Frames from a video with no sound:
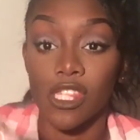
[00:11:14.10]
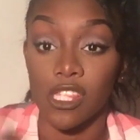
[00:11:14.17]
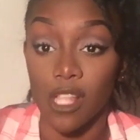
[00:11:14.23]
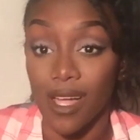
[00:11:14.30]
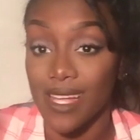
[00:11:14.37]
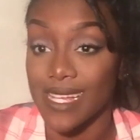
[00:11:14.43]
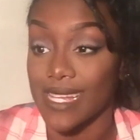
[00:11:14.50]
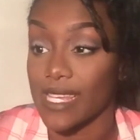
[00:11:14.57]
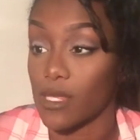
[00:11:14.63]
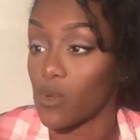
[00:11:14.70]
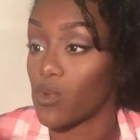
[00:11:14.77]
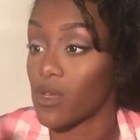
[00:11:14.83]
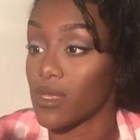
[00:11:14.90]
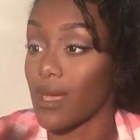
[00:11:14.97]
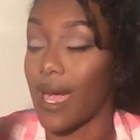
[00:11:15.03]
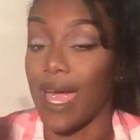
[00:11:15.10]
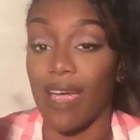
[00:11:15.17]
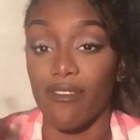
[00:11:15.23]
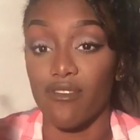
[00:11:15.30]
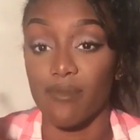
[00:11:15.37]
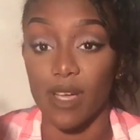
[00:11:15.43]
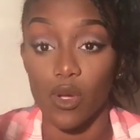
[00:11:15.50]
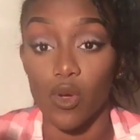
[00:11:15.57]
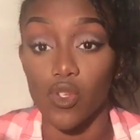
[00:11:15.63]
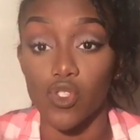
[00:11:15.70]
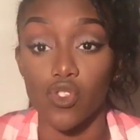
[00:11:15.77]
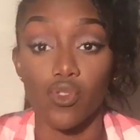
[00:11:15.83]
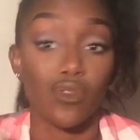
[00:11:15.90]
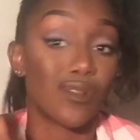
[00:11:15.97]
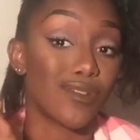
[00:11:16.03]
luckily the one that I have for my
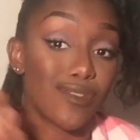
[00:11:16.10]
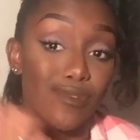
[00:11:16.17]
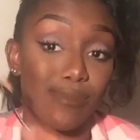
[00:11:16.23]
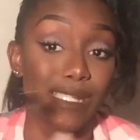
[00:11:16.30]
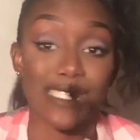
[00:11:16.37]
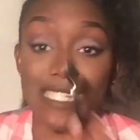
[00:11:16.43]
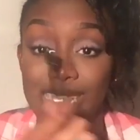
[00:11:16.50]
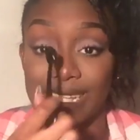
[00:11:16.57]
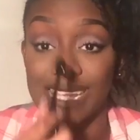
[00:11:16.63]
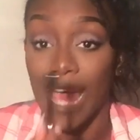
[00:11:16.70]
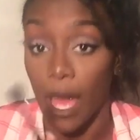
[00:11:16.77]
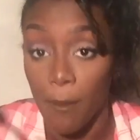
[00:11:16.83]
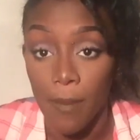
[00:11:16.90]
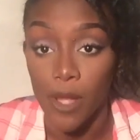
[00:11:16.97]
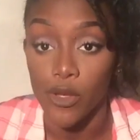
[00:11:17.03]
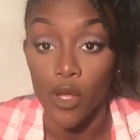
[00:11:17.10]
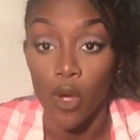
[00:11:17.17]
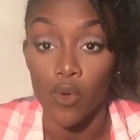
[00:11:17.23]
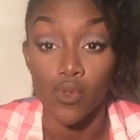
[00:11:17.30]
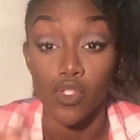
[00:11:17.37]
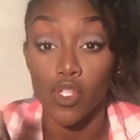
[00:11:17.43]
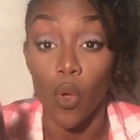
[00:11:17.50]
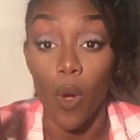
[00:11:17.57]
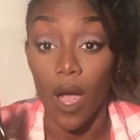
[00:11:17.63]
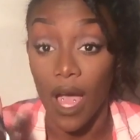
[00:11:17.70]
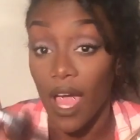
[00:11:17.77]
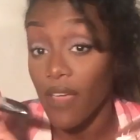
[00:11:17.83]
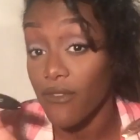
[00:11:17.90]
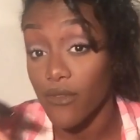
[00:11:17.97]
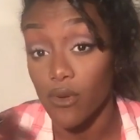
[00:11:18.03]
contour can do my cheeks and my nose, so
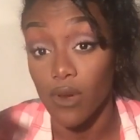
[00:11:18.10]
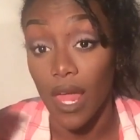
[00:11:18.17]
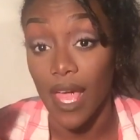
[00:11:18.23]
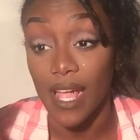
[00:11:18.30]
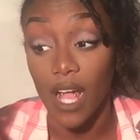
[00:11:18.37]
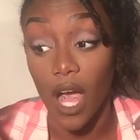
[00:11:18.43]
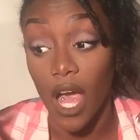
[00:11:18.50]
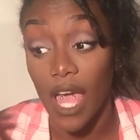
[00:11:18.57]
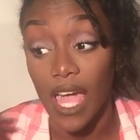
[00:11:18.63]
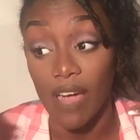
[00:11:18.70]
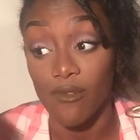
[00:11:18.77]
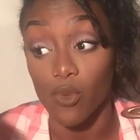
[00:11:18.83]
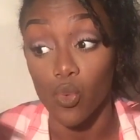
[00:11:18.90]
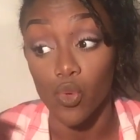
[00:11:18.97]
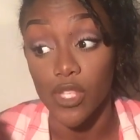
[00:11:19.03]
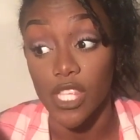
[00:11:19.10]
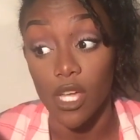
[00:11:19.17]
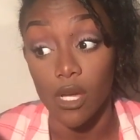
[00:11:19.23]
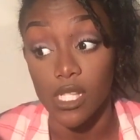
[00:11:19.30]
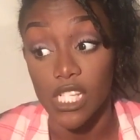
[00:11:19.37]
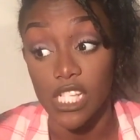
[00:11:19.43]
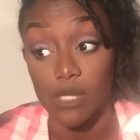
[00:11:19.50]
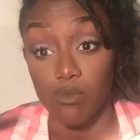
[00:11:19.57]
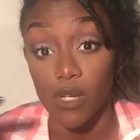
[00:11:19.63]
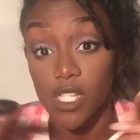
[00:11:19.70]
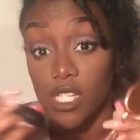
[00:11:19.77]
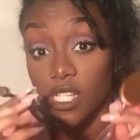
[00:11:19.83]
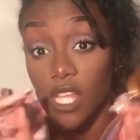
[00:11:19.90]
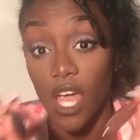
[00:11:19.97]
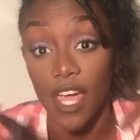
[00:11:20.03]
I feel like I have all the artiste
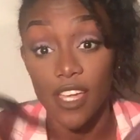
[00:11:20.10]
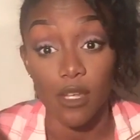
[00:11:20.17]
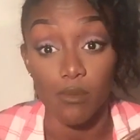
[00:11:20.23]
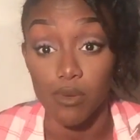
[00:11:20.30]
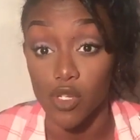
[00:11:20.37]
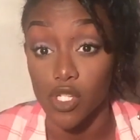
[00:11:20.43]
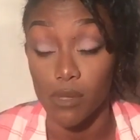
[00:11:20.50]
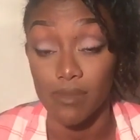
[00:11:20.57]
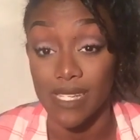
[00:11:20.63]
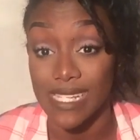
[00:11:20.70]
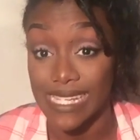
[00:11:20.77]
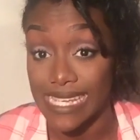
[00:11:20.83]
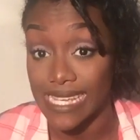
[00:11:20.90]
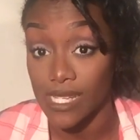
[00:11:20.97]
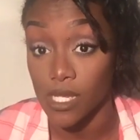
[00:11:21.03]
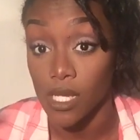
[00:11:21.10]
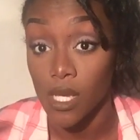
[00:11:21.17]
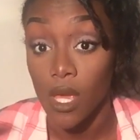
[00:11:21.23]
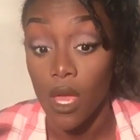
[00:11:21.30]
brushes that I could possibly need.